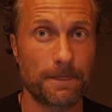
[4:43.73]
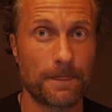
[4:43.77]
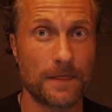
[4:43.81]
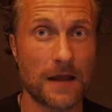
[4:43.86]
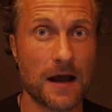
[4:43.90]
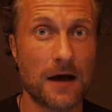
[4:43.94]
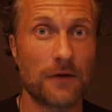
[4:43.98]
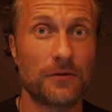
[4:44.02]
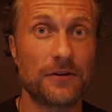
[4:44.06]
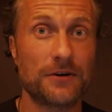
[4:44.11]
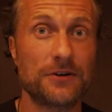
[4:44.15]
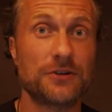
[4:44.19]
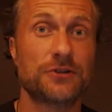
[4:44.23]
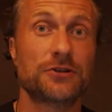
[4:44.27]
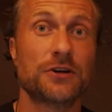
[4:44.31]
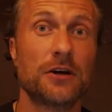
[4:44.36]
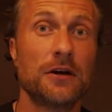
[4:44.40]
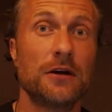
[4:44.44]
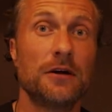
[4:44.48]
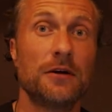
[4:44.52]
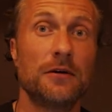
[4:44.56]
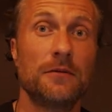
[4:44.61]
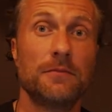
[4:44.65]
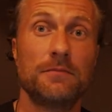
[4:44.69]
Now, there's
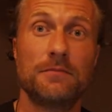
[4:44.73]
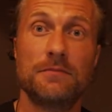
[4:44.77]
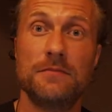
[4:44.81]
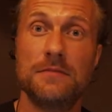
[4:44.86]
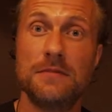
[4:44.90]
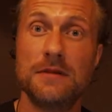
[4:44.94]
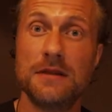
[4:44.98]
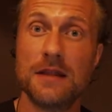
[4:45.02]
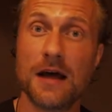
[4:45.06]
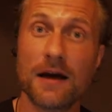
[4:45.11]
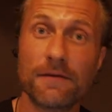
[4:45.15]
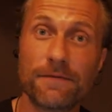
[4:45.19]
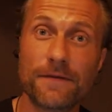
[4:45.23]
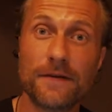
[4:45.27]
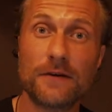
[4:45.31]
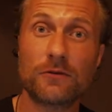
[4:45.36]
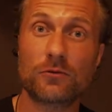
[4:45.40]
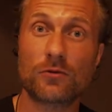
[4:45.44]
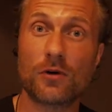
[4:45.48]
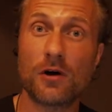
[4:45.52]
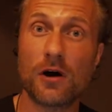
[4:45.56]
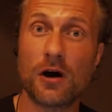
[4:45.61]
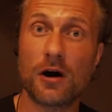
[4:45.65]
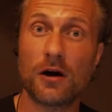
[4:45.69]
nothing
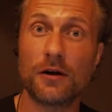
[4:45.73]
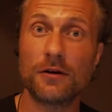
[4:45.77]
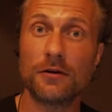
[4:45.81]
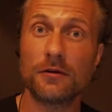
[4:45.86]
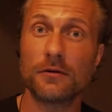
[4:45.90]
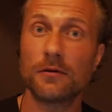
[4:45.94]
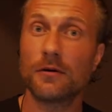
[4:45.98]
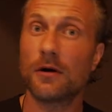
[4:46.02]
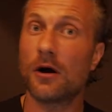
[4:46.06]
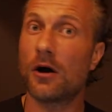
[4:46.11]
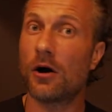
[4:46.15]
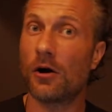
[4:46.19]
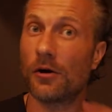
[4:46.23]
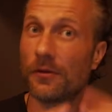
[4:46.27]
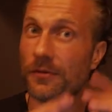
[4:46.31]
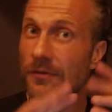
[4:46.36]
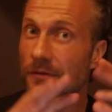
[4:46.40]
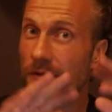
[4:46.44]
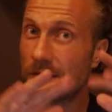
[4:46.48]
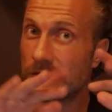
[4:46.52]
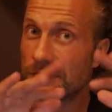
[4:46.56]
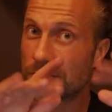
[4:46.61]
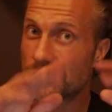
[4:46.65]
wrong on the